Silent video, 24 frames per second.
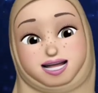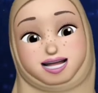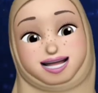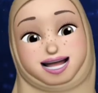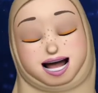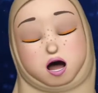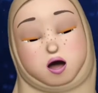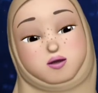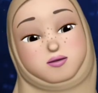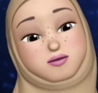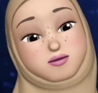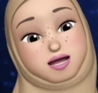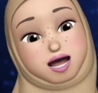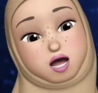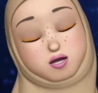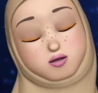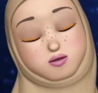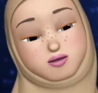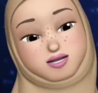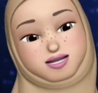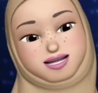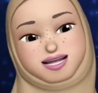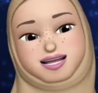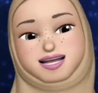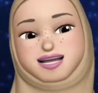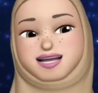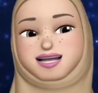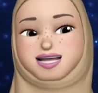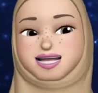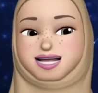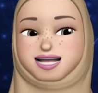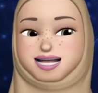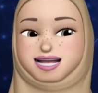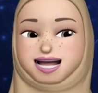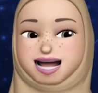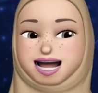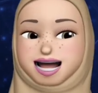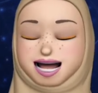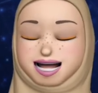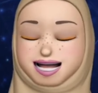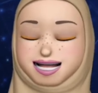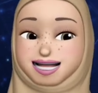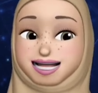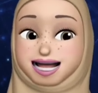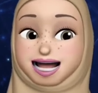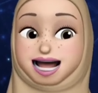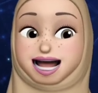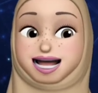Okay, how about D
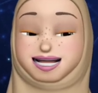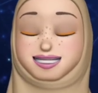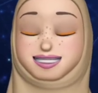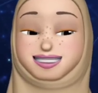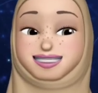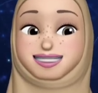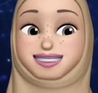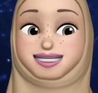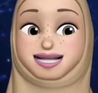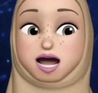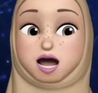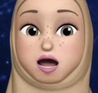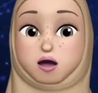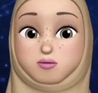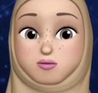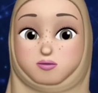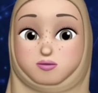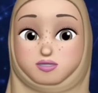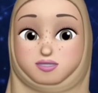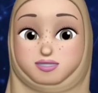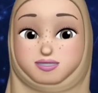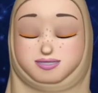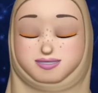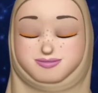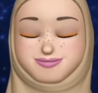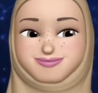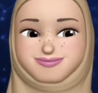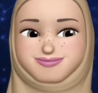in and D out?